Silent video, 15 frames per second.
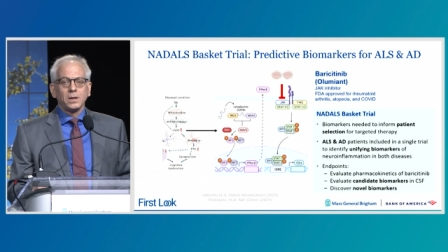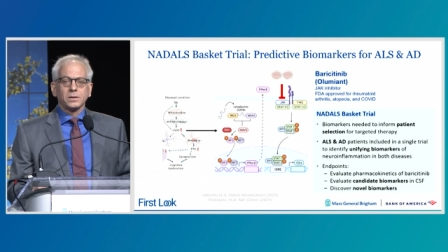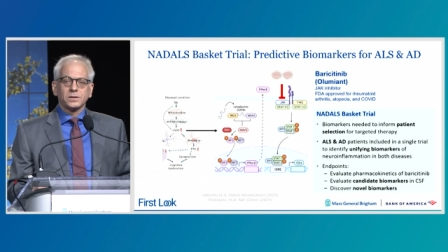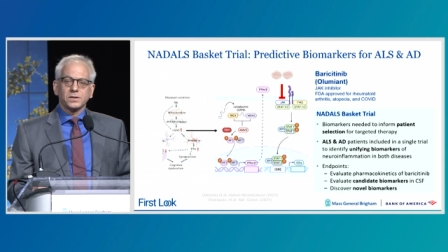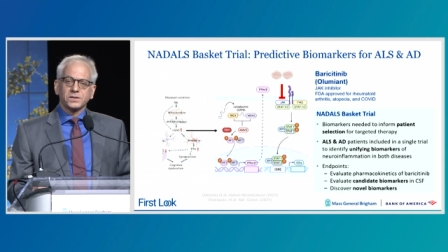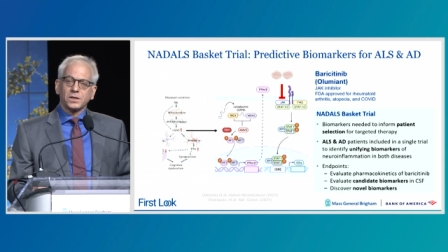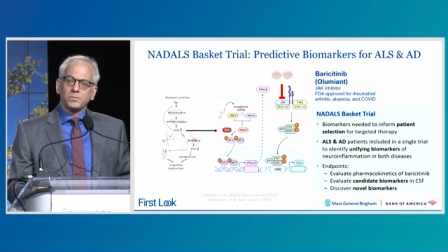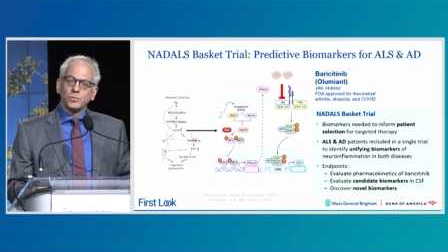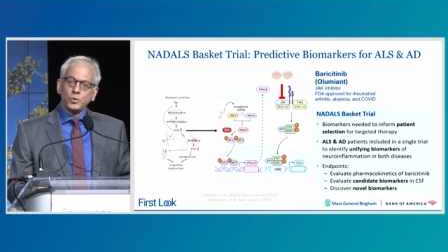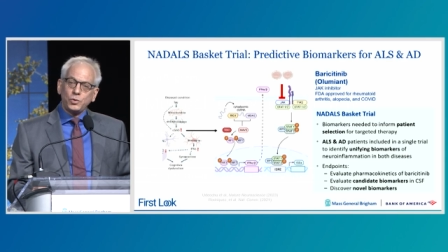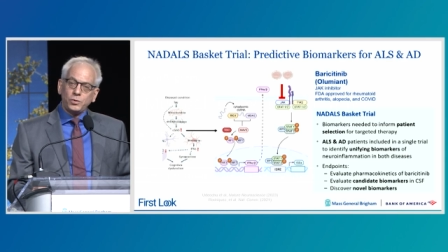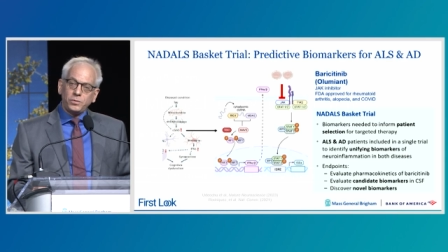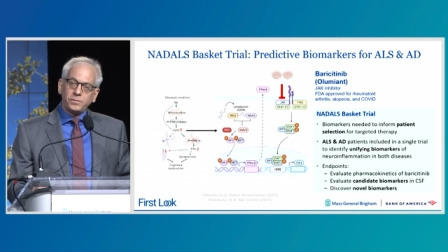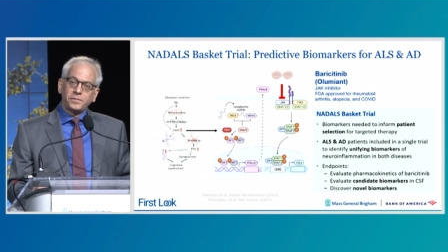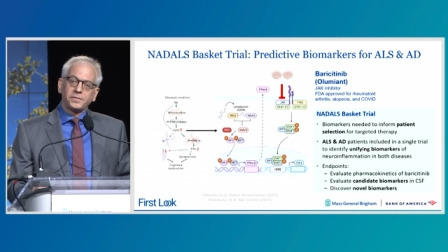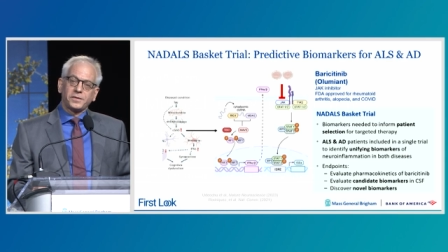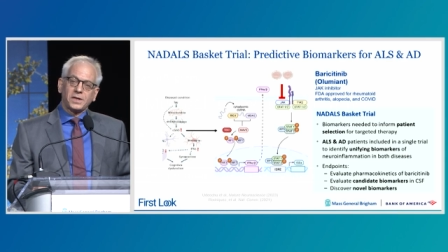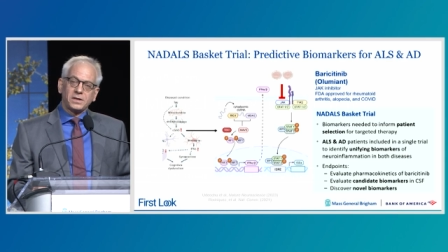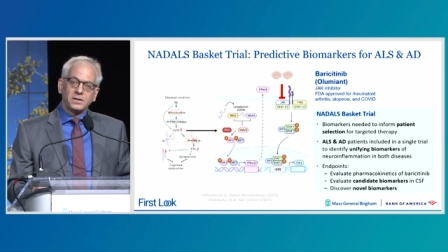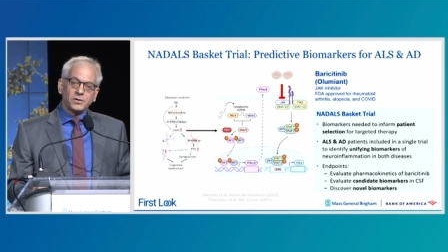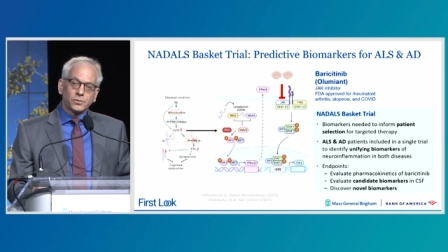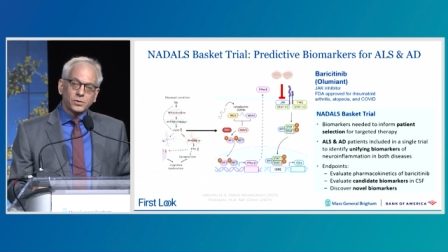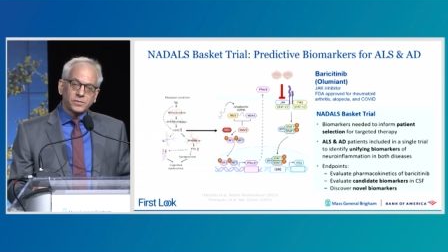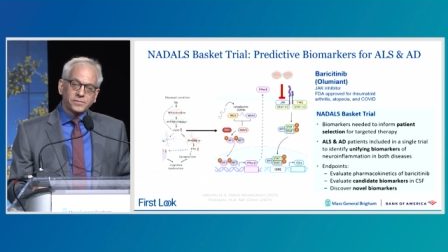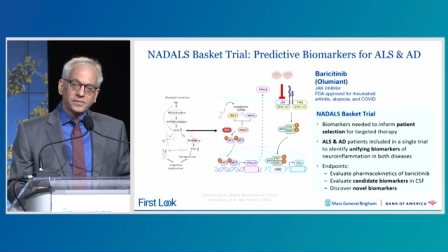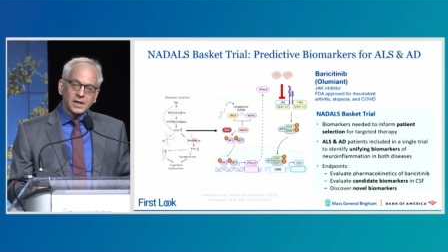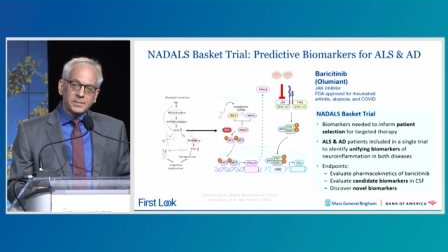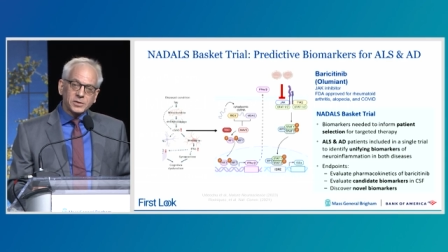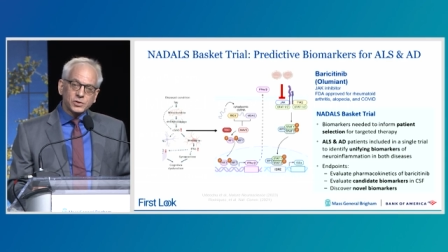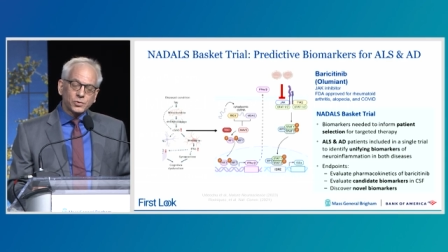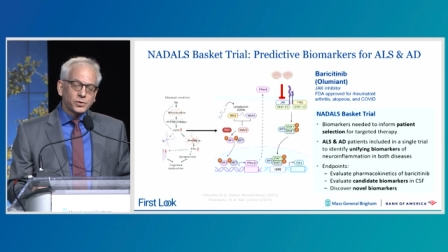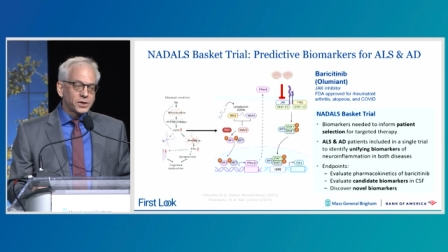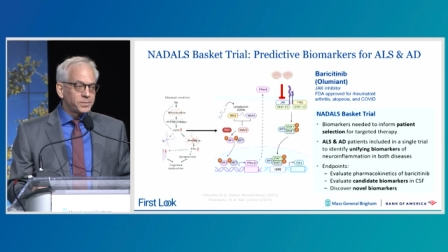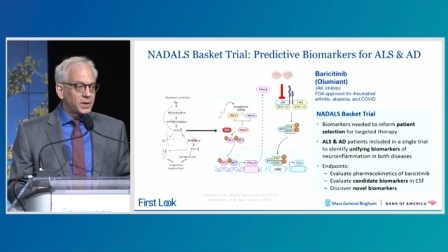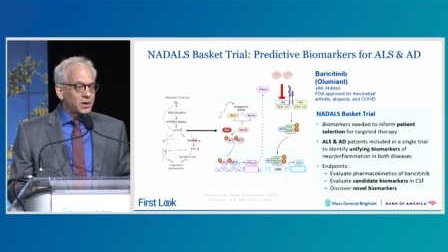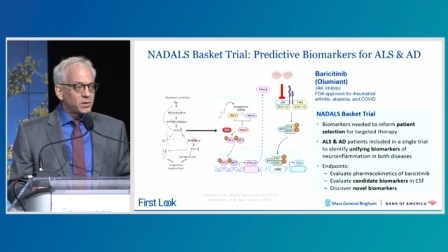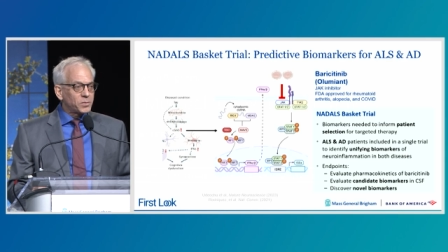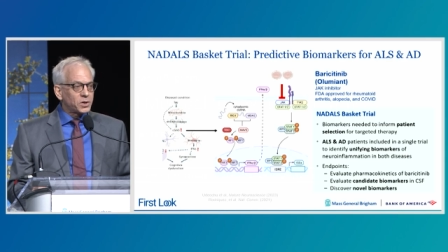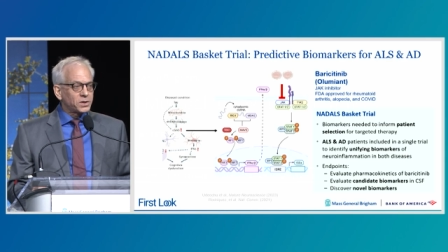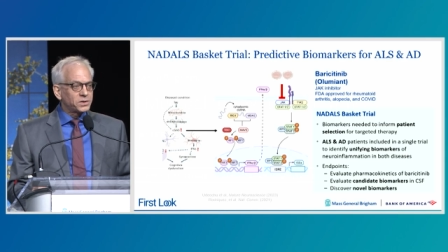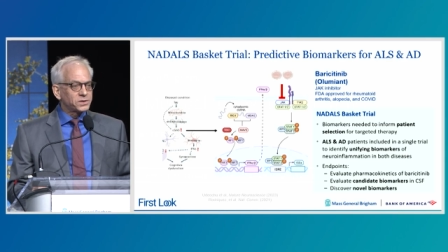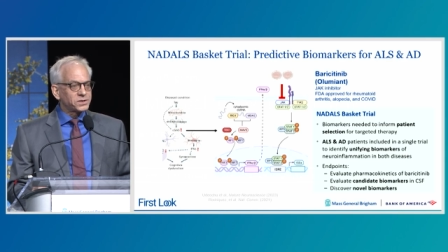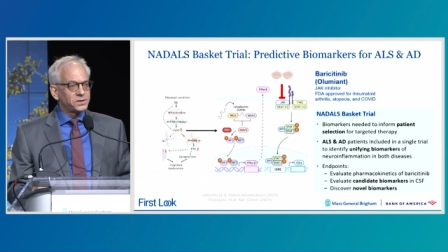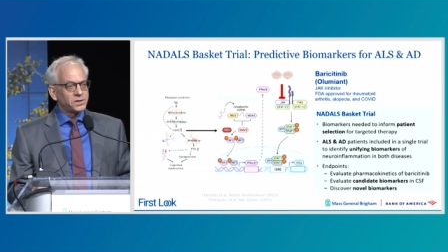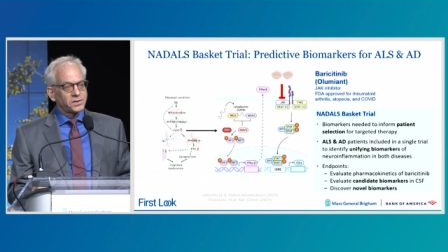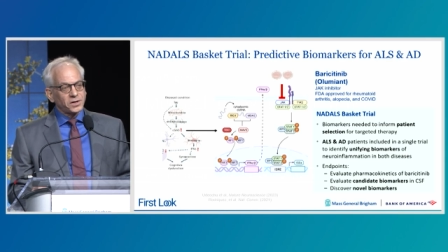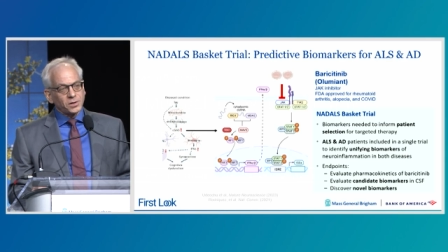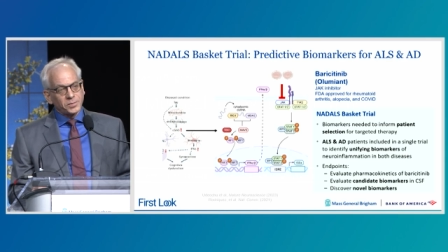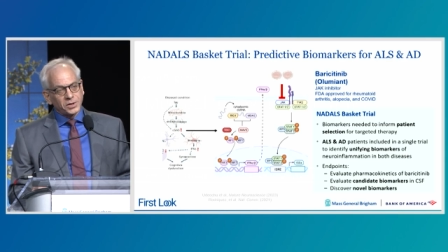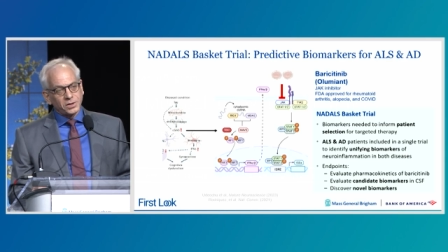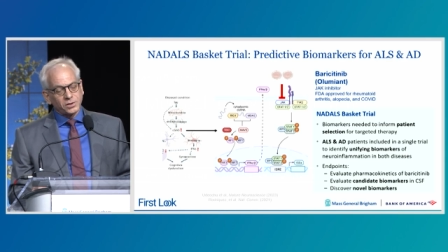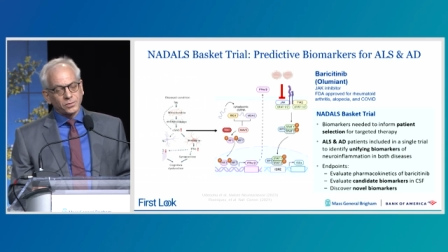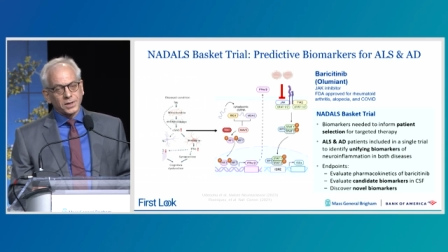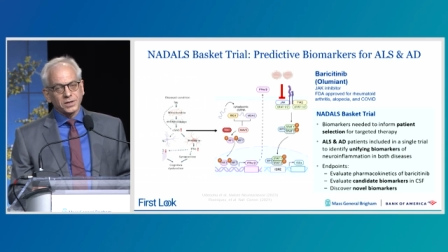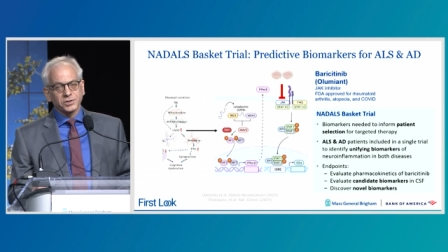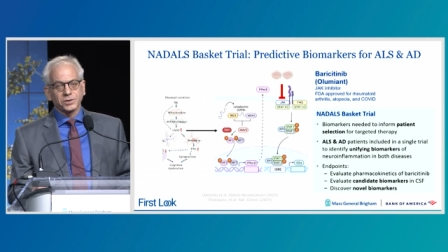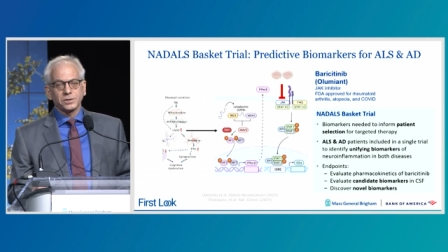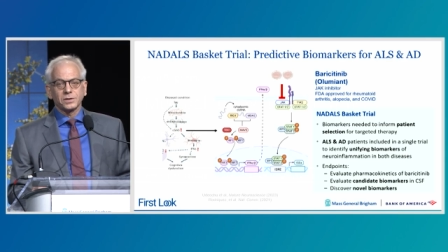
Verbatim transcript: Does it move the neuroinflammatory biomarkers in a therapeutic direction?